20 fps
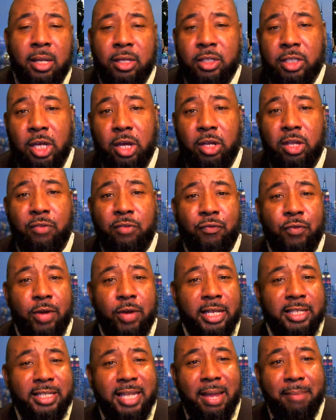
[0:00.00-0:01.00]
Tell your
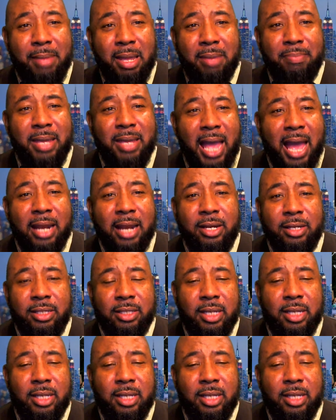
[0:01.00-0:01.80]
friends that may be out of this,